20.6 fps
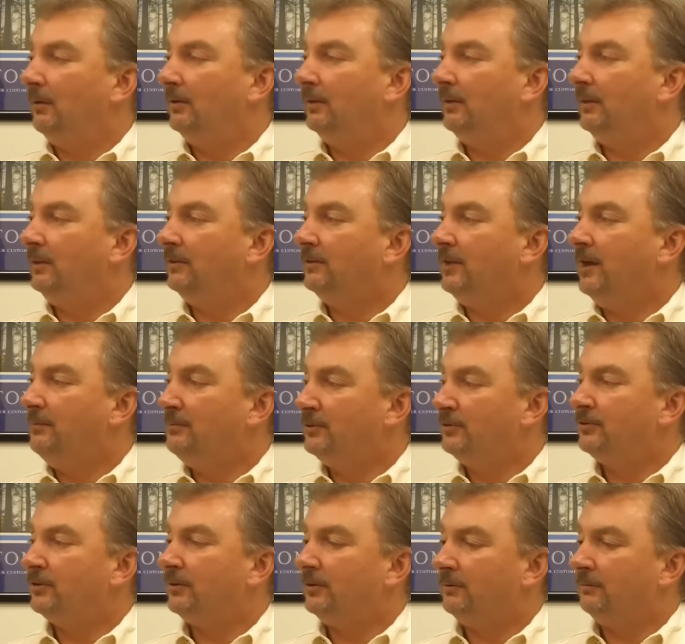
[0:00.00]
the
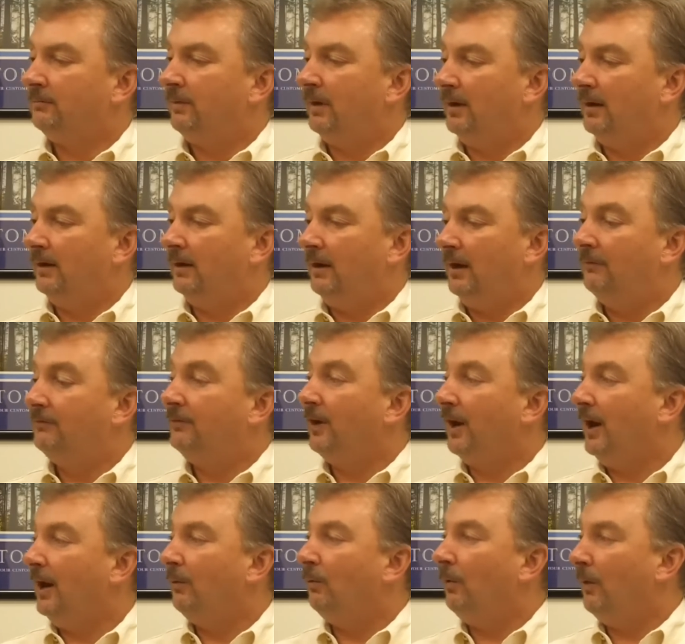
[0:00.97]
temperature of your
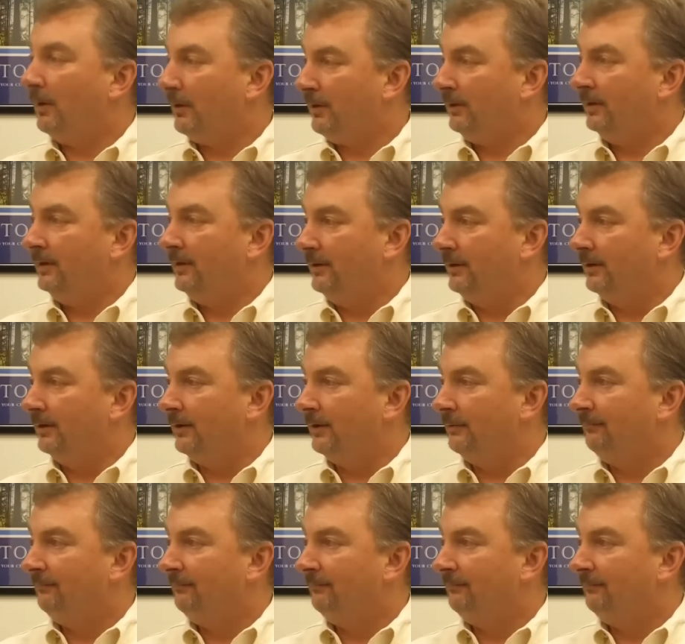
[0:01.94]
hot water heater